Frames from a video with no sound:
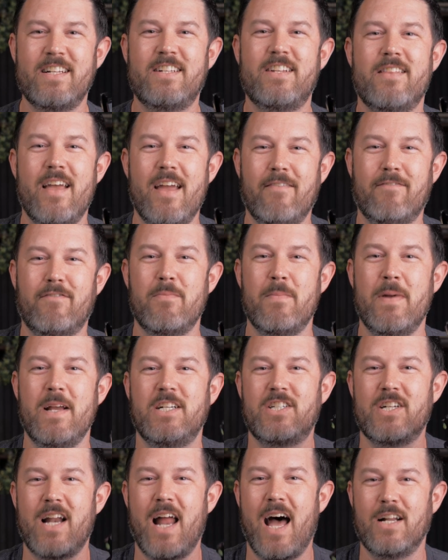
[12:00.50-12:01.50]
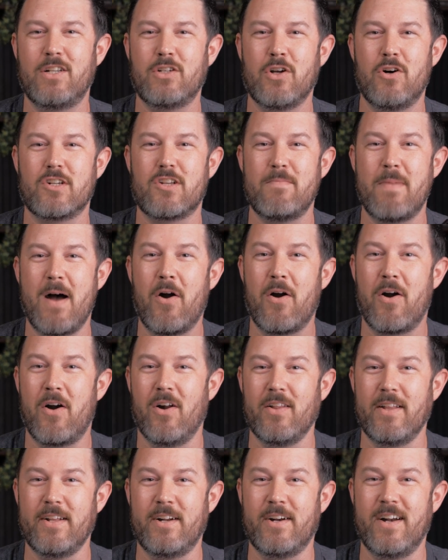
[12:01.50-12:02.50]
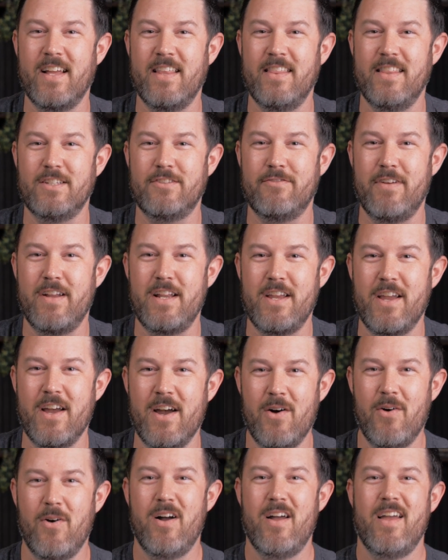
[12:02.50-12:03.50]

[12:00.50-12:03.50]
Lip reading: to the information I talked about earlier in this video.